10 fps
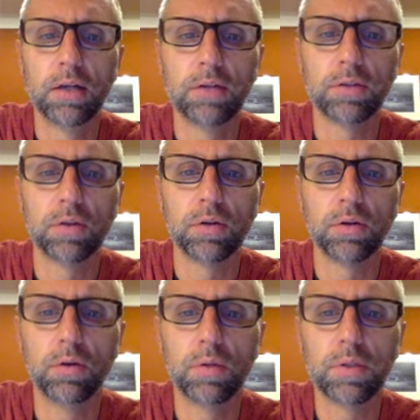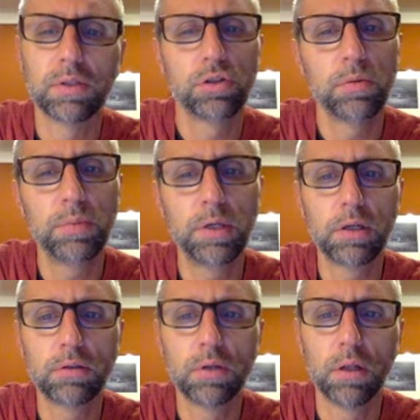So this should
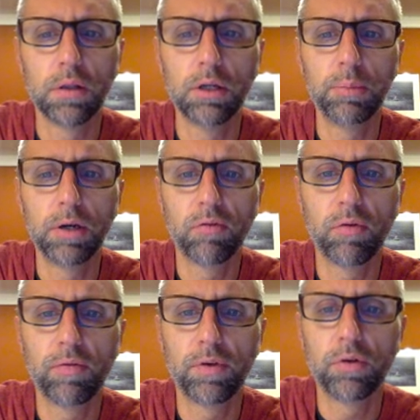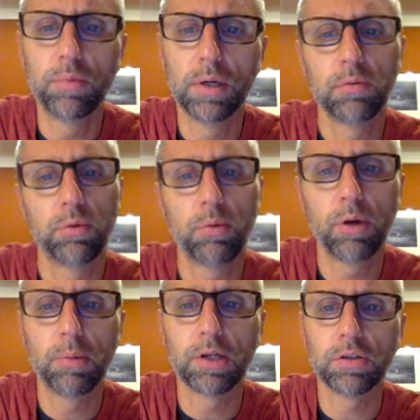be a little bit of a review, but we
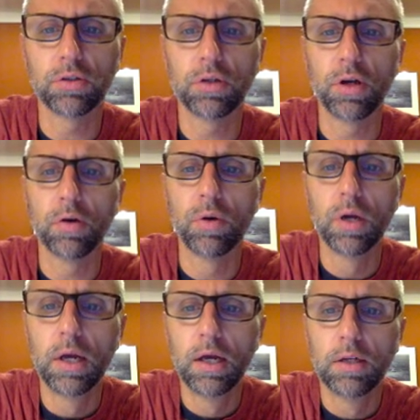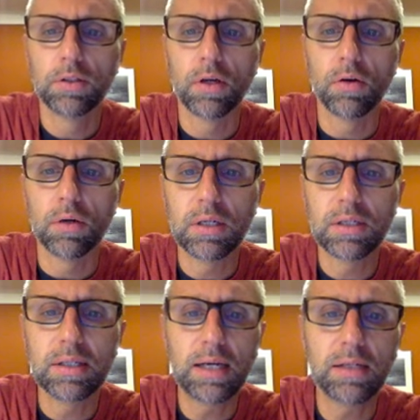want to make sure you know. So in
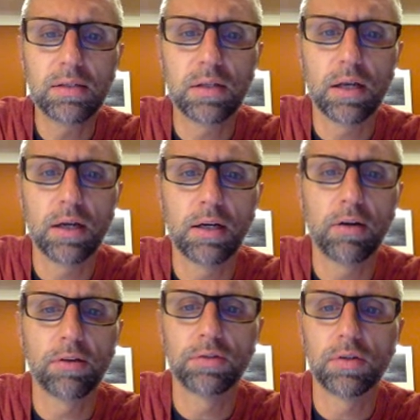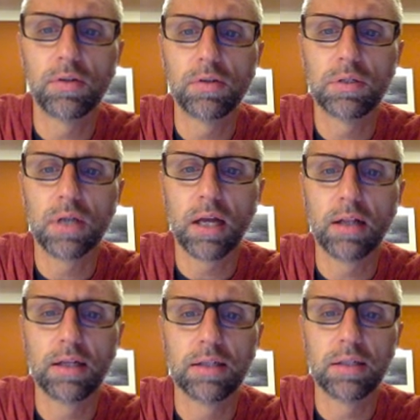science, graphs are used to
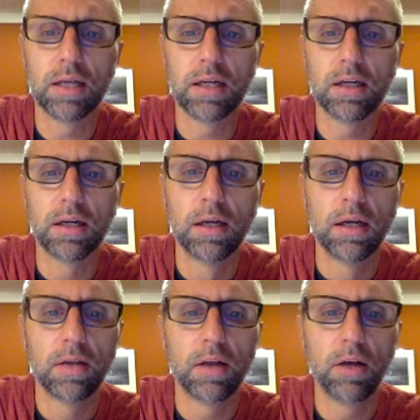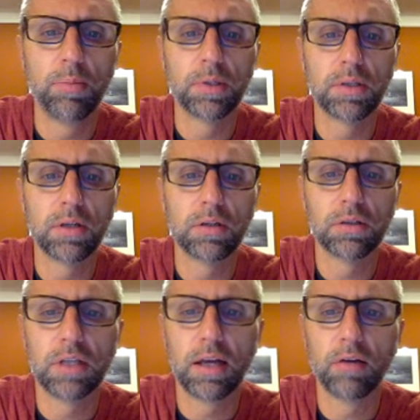analyze data to help us
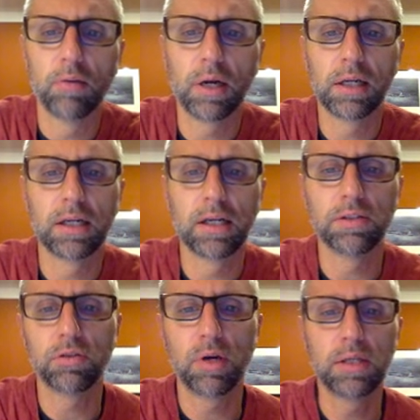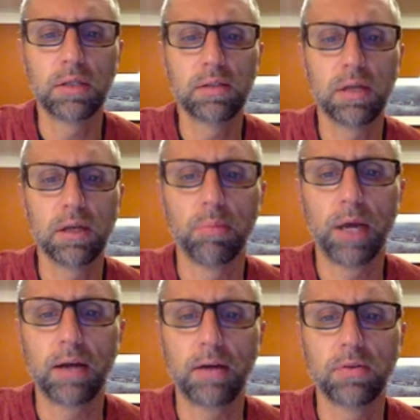understand and recognize trends
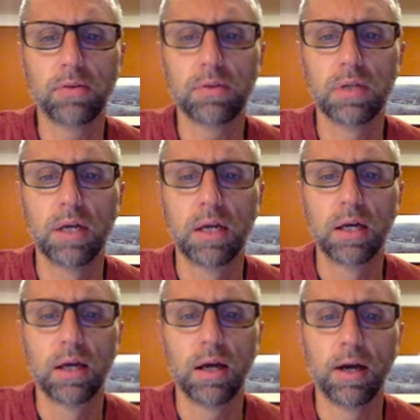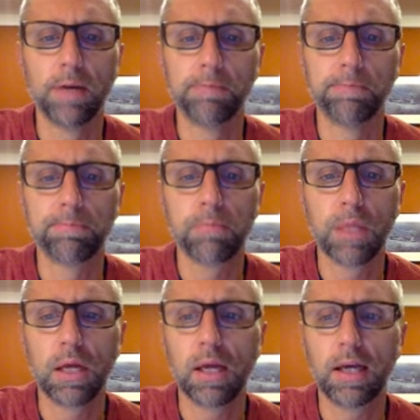patterns. Um,
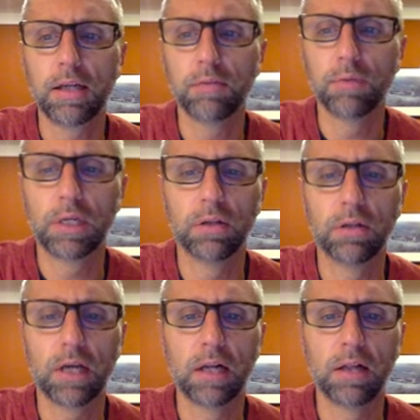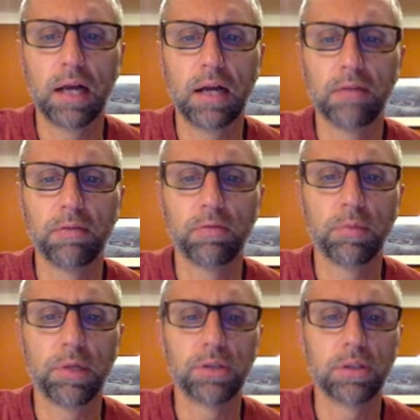and we can look at a lot of
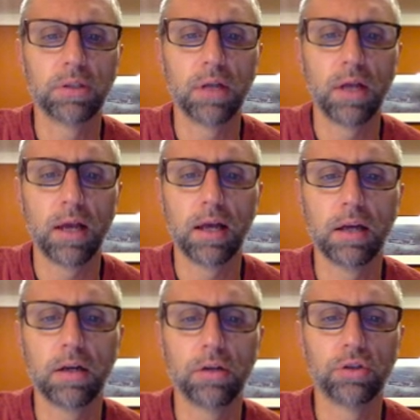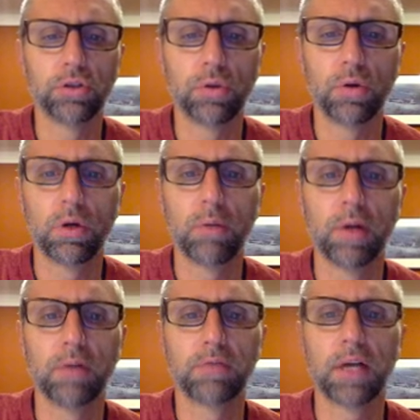information in a short
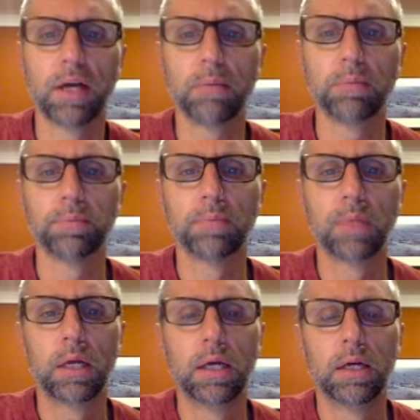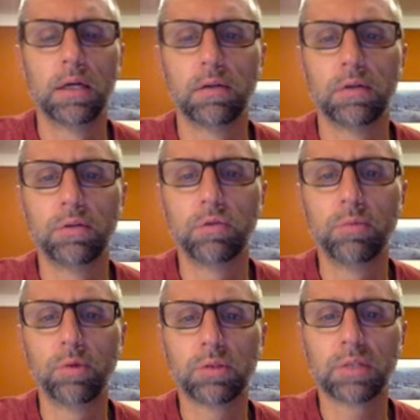amount of time. The two
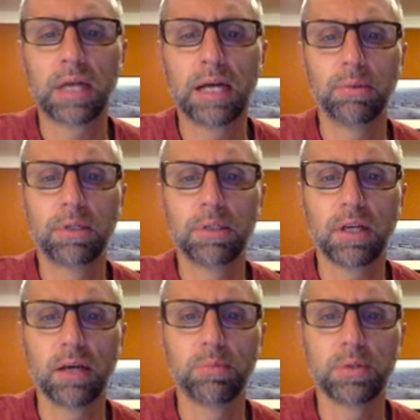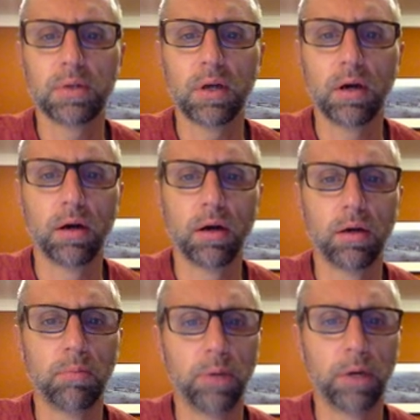most common types
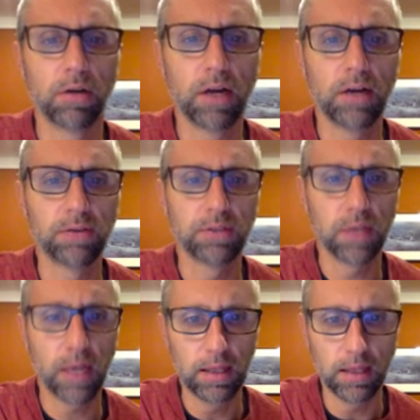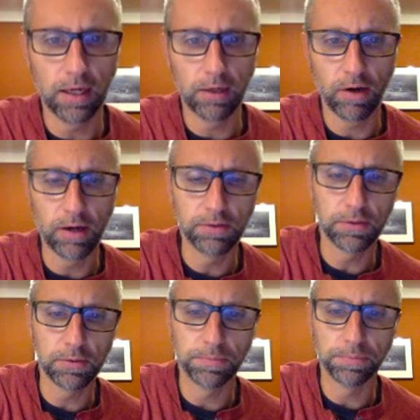are bar graphs and line graphs.